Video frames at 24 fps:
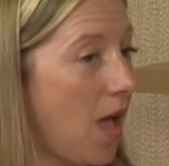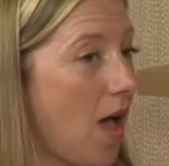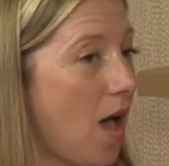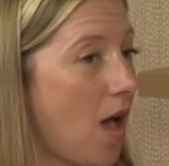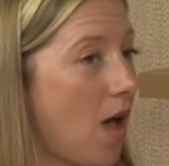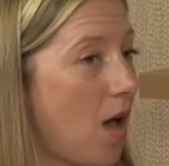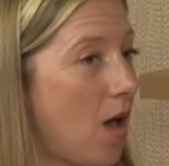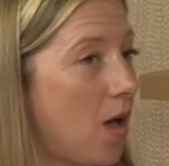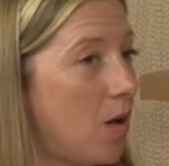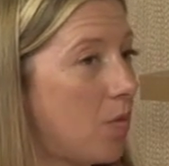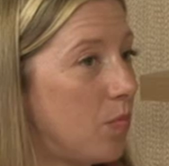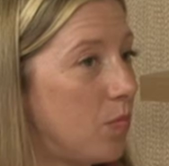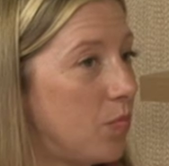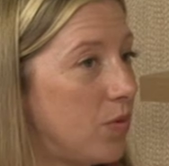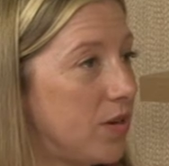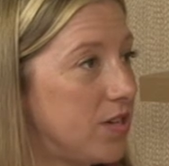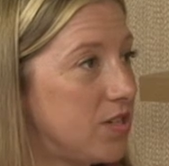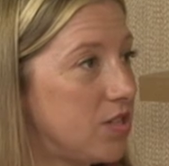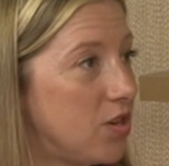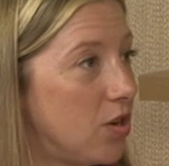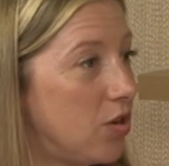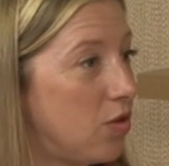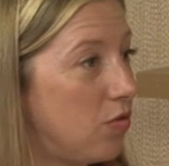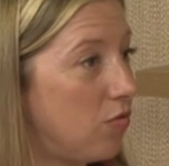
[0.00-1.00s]
um,
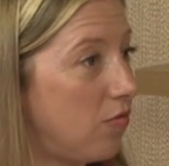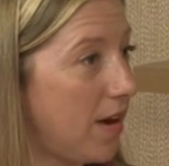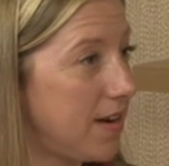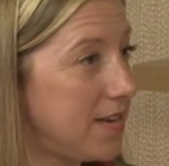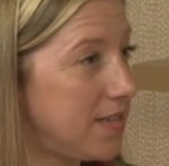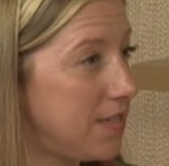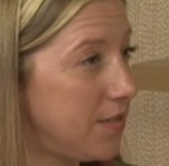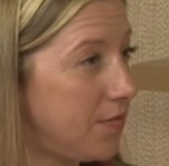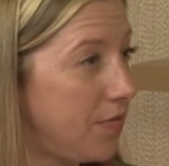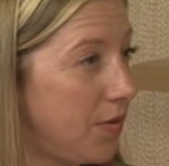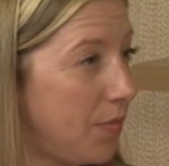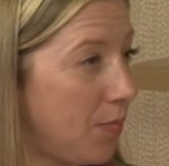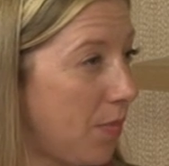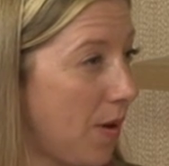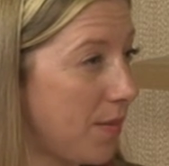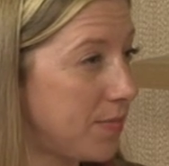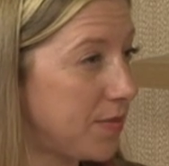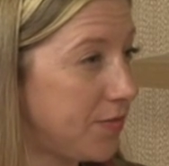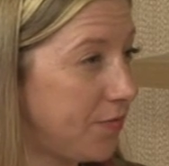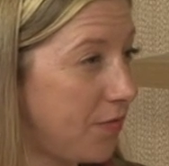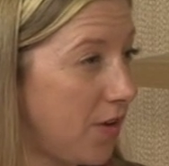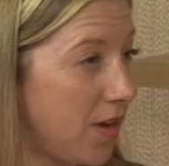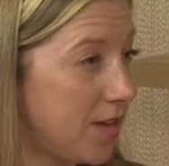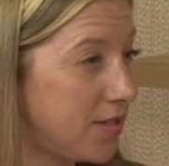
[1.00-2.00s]
which are great if you're
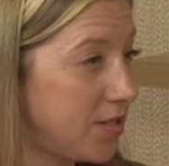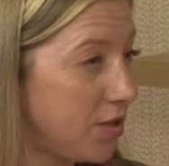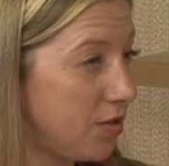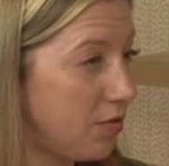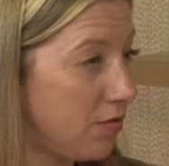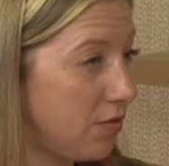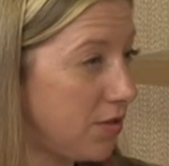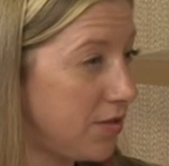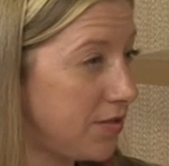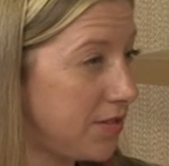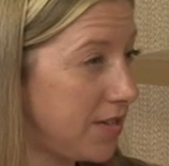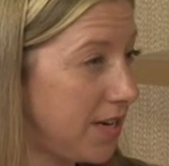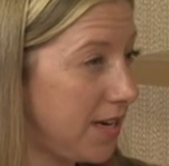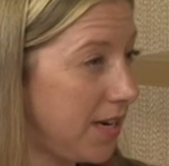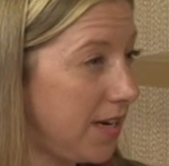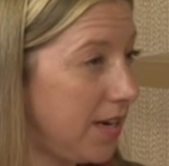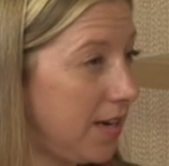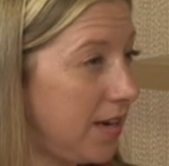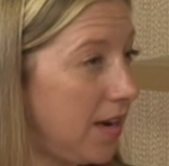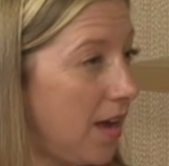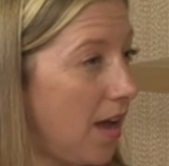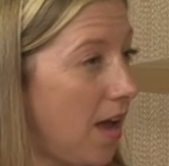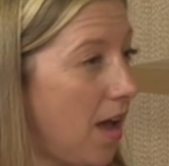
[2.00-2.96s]
perhaps first to cruising.